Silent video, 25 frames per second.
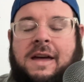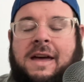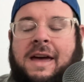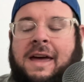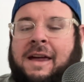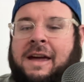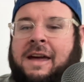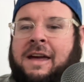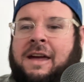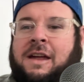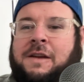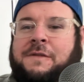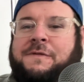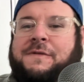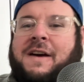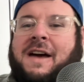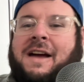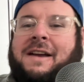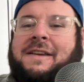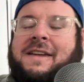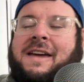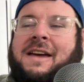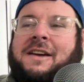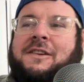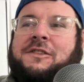In
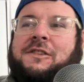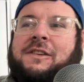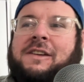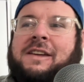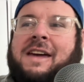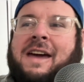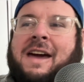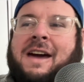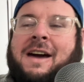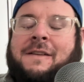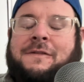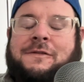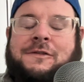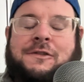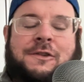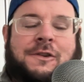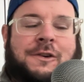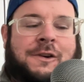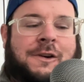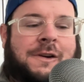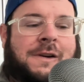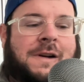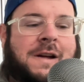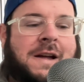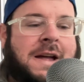fact, actually,
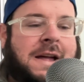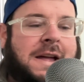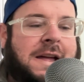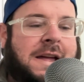after